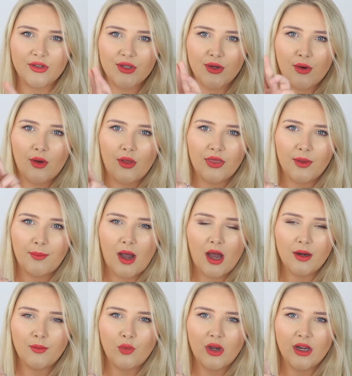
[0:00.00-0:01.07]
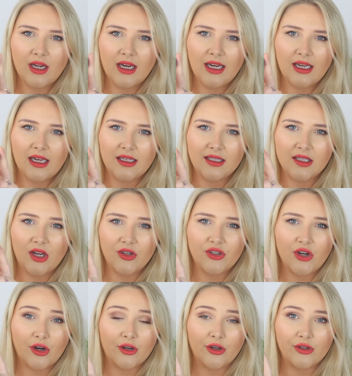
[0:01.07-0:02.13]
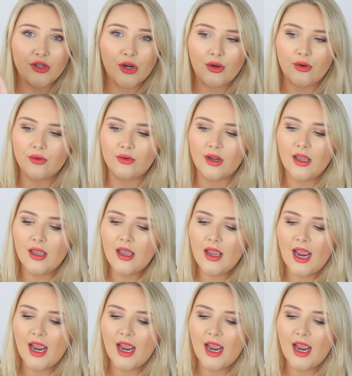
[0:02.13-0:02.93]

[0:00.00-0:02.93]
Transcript: So the bottom one is a darker tone,